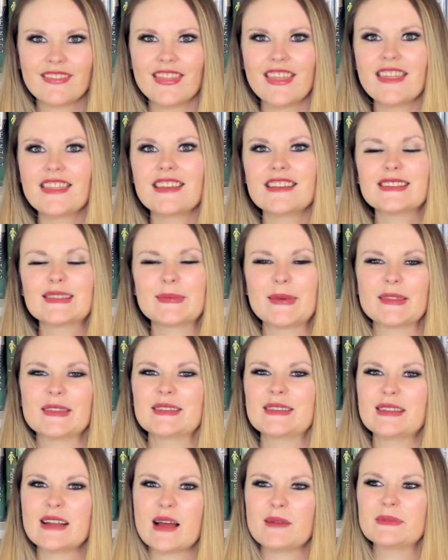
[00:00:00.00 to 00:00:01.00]
the things about the
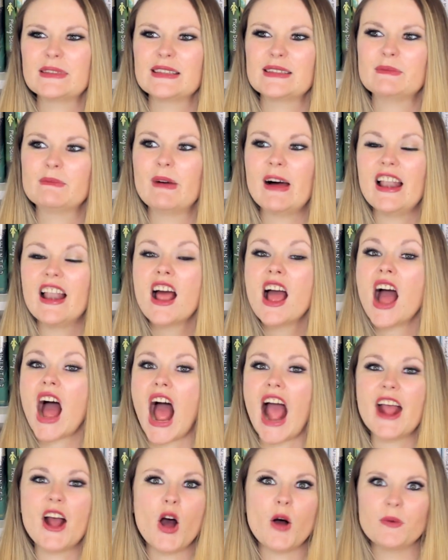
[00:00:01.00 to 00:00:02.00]
synopsis, but
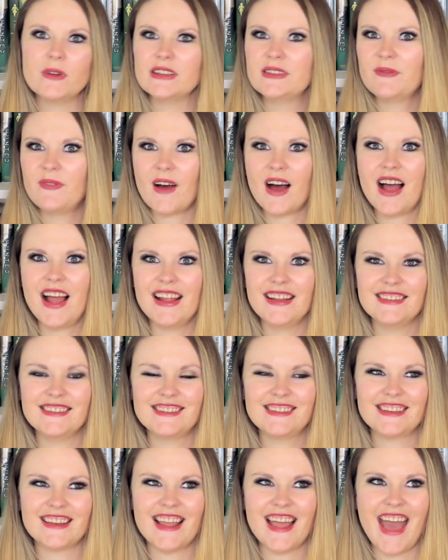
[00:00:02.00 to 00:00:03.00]
I always find